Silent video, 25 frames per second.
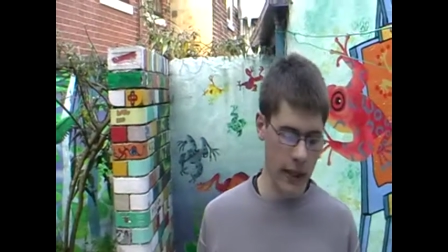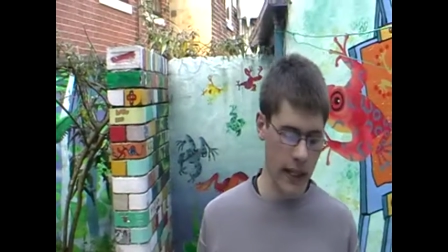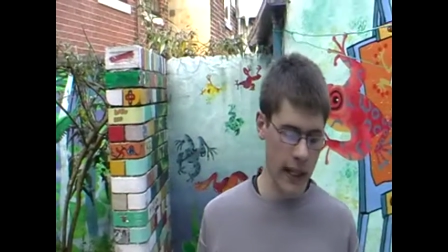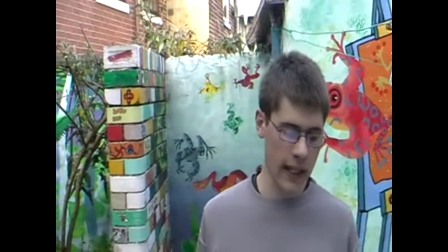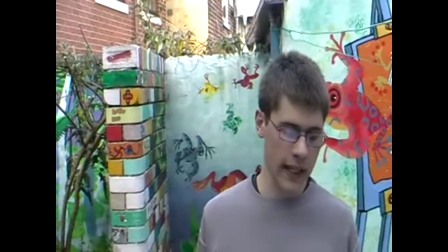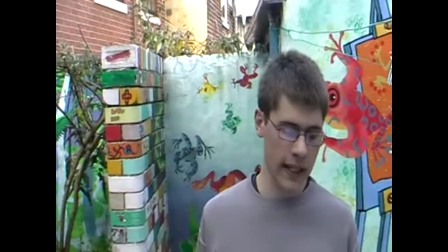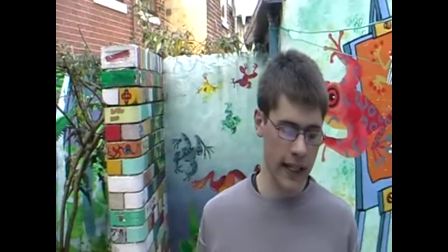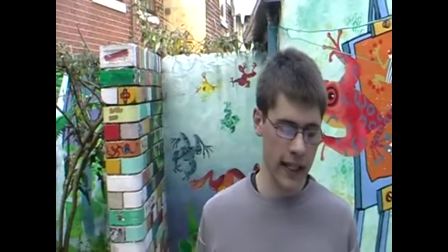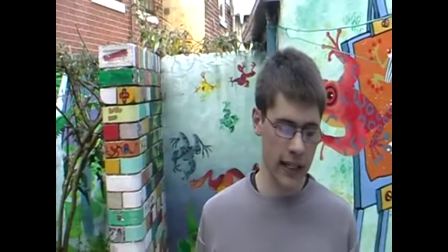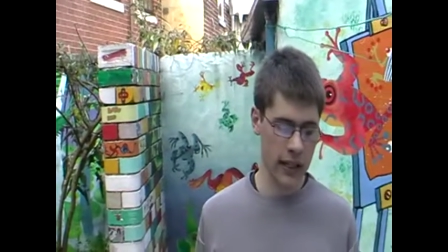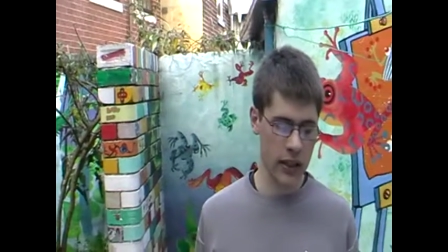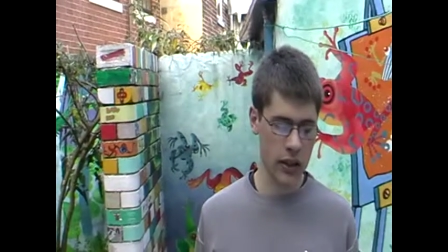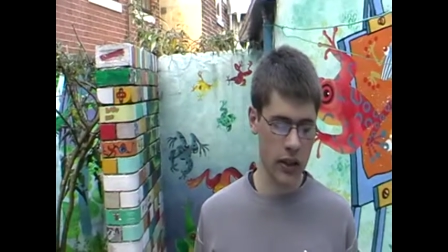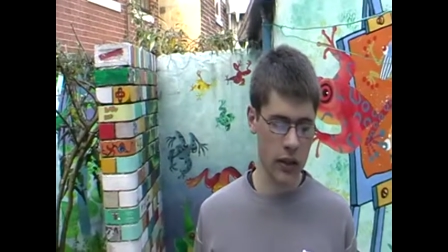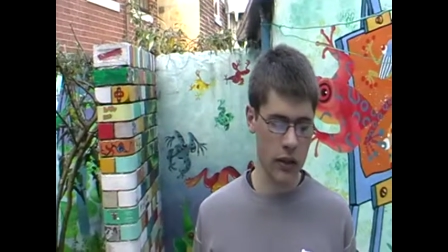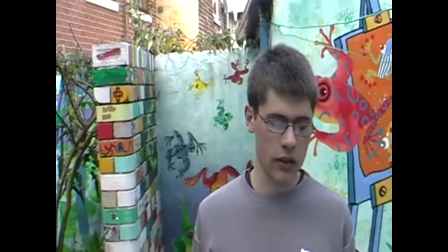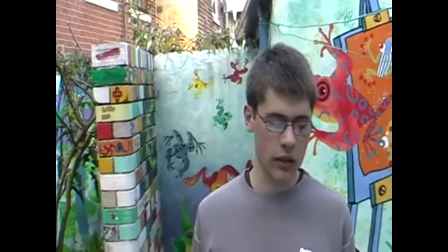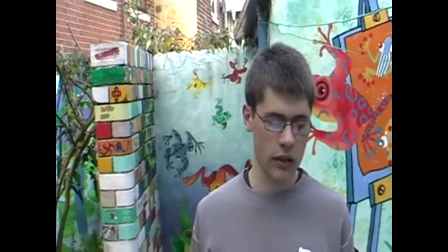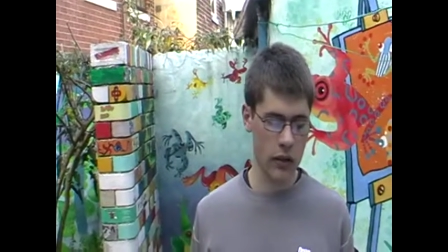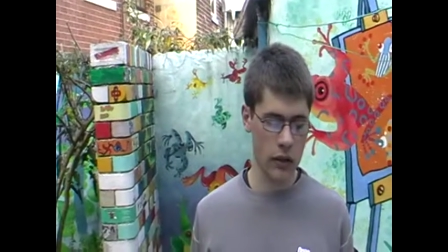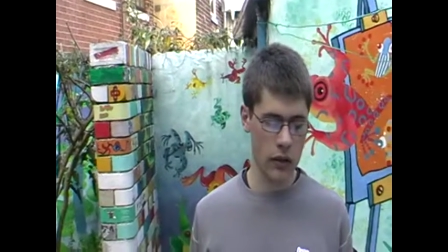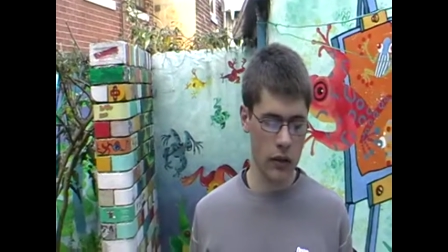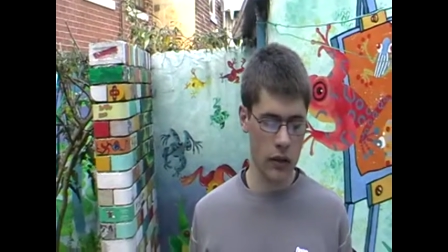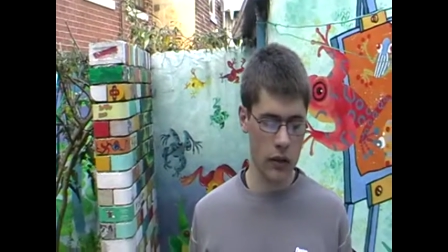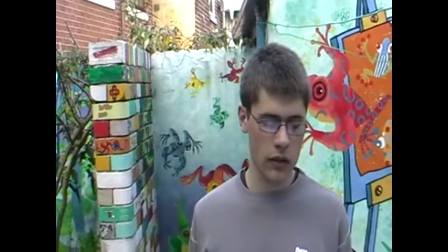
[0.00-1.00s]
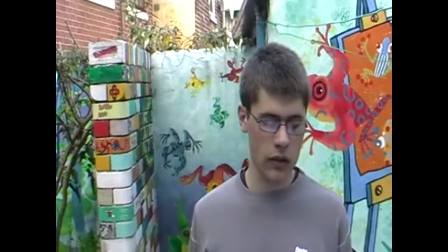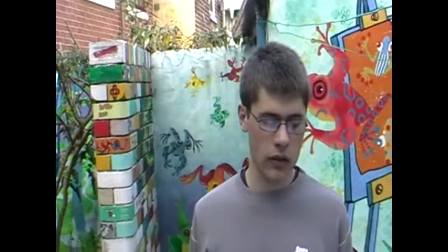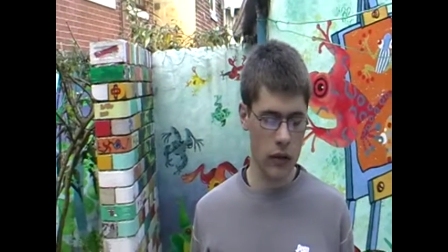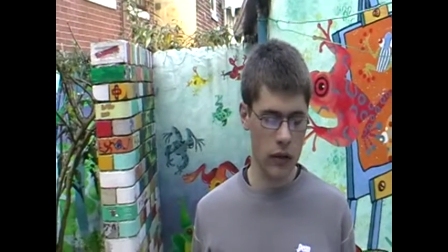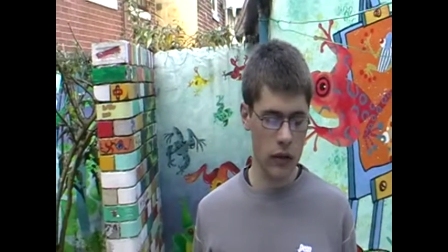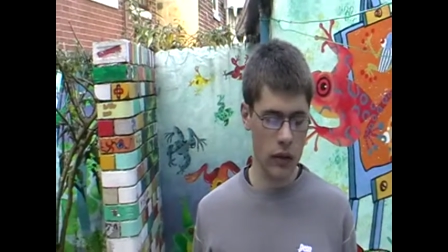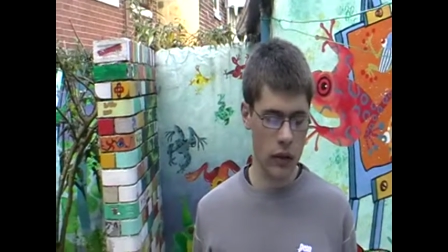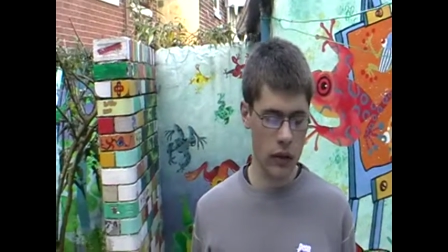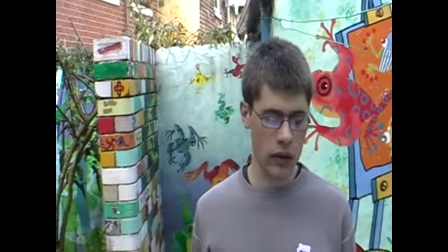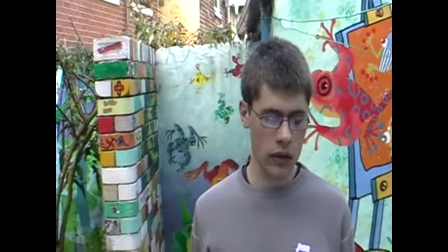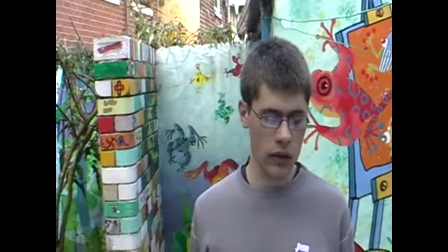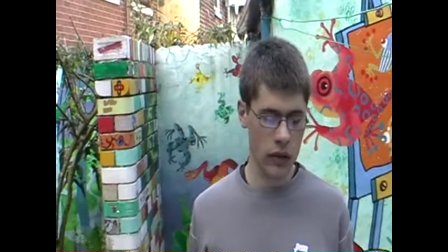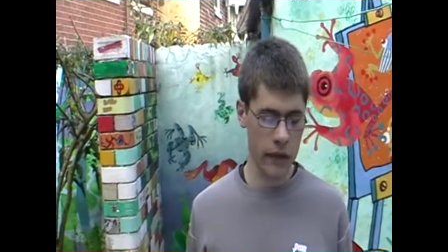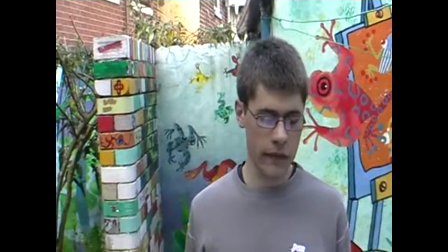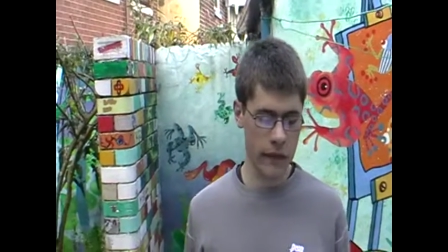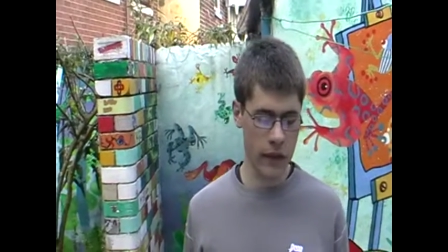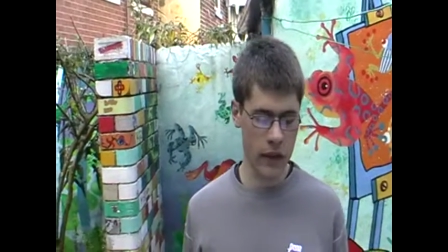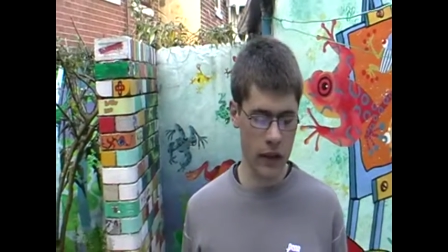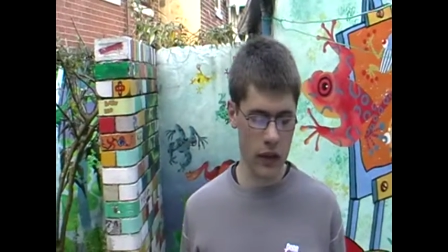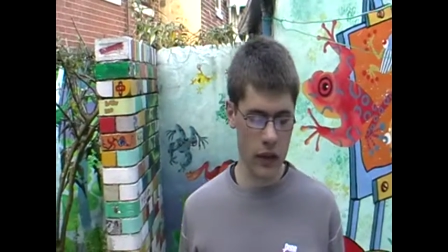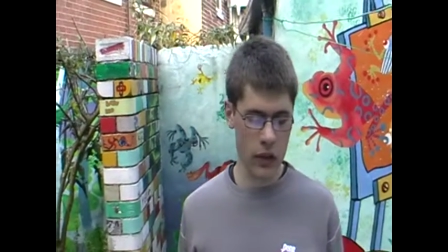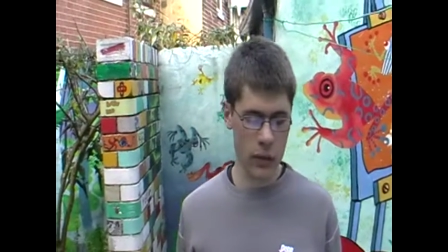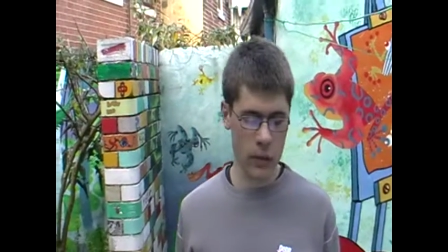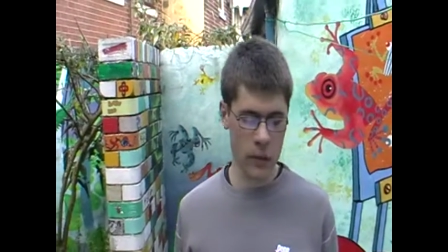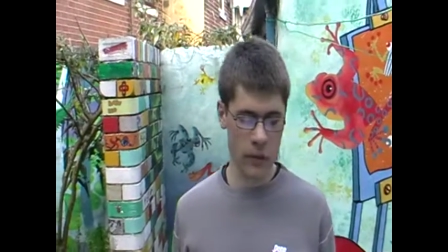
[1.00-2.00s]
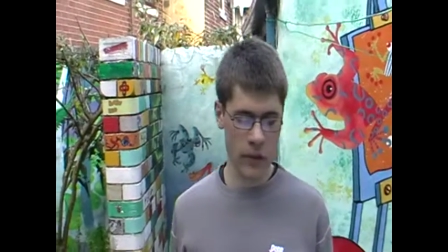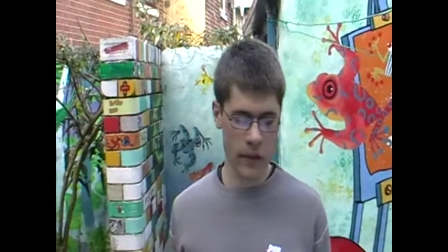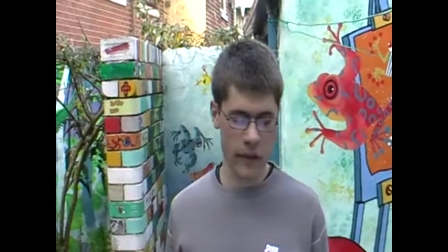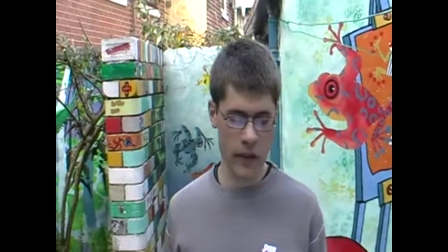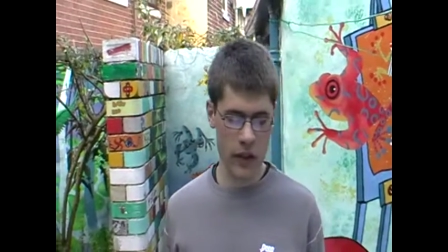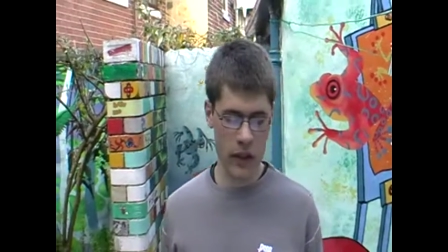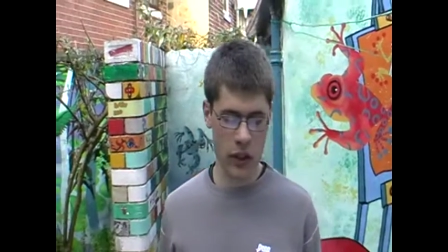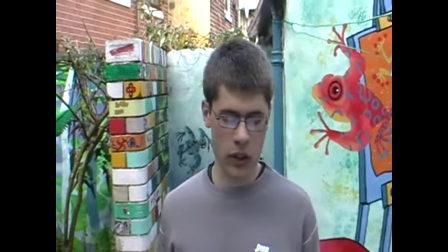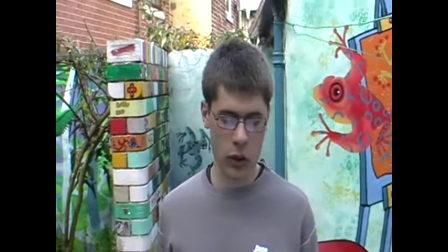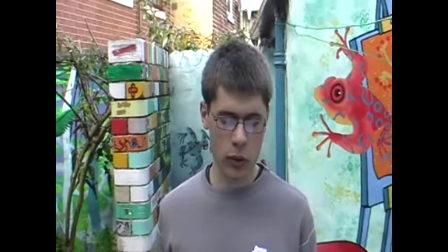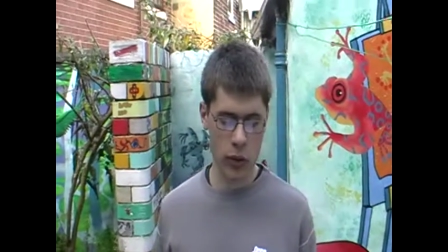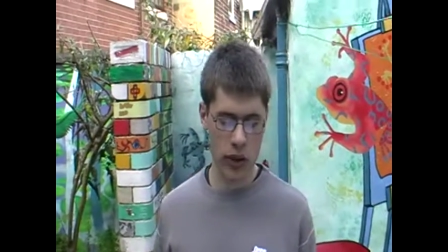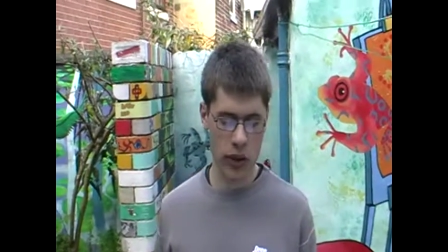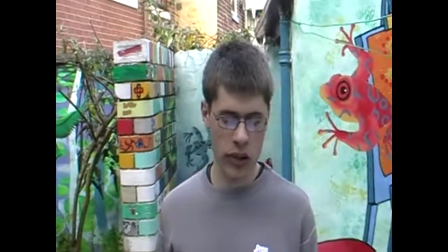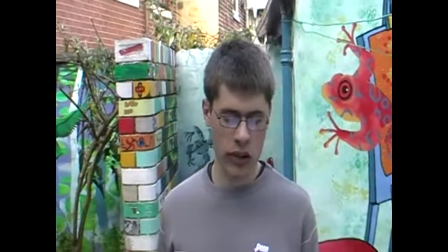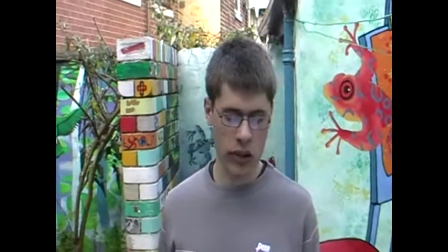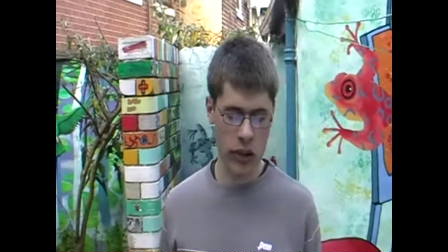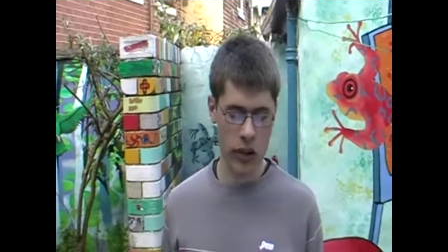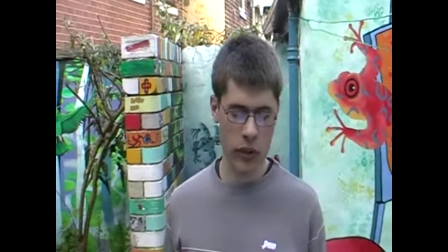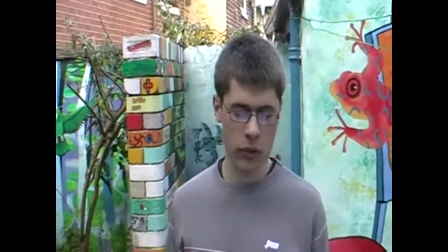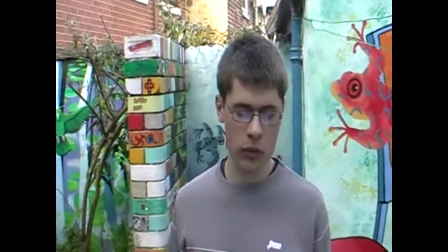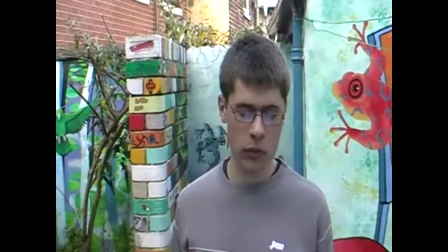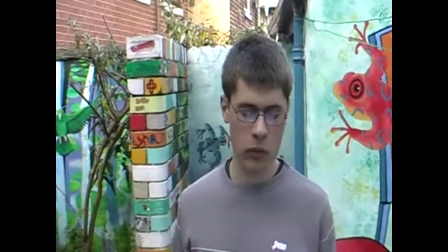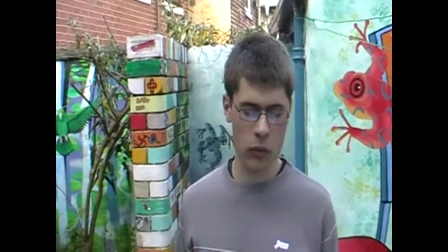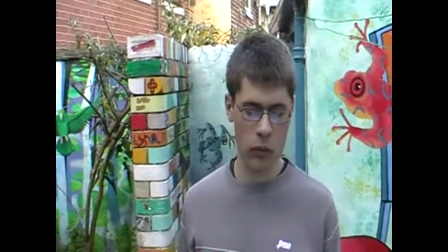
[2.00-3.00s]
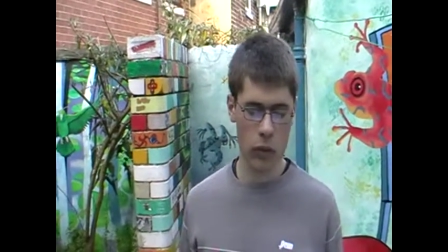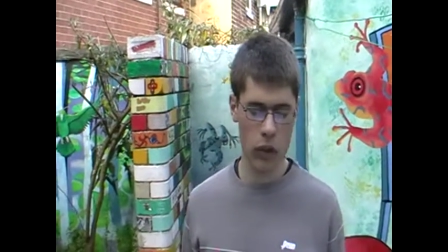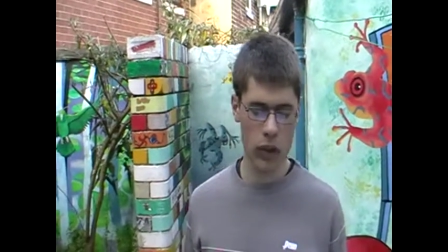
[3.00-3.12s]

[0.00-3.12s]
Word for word: I asked uh, the, fir the first question,